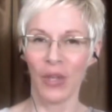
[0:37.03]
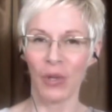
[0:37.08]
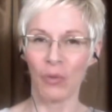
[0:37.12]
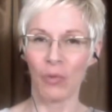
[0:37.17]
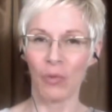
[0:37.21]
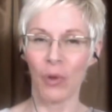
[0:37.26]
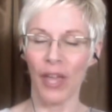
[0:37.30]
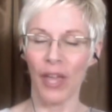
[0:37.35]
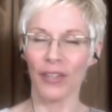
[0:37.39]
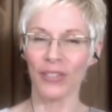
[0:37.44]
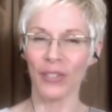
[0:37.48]

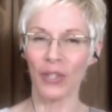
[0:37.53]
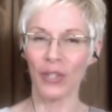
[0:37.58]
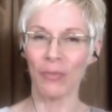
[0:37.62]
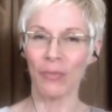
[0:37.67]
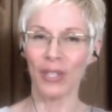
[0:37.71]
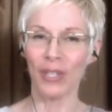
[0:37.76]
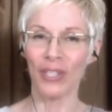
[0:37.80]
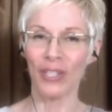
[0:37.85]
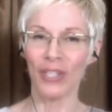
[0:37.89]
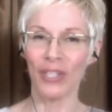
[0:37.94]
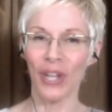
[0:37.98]
We'll also
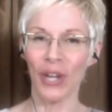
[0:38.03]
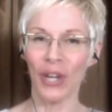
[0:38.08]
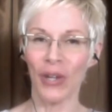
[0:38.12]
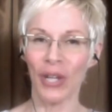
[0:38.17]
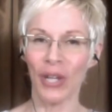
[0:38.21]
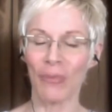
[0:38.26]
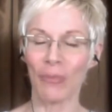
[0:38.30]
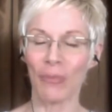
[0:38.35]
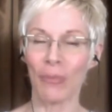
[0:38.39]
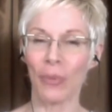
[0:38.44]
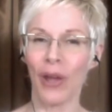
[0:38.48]
be
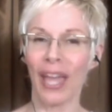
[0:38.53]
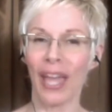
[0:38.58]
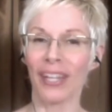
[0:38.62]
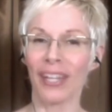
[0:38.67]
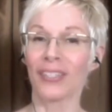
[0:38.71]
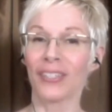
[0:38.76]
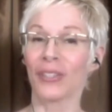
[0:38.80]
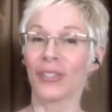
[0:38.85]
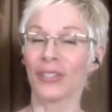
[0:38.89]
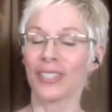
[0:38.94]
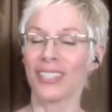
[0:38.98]
sharing
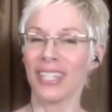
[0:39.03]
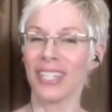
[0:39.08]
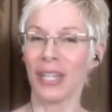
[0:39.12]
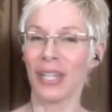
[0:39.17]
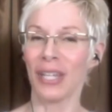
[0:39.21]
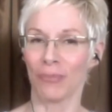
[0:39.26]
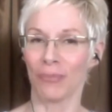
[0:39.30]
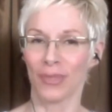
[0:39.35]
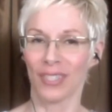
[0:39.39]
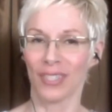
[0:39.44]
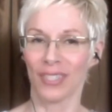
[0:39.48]
practical
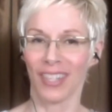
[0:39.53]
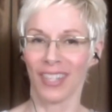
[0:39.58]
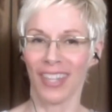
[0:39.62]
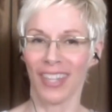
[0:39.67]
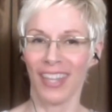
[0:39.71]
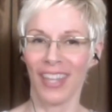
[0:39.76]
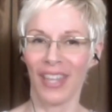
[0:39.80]
tips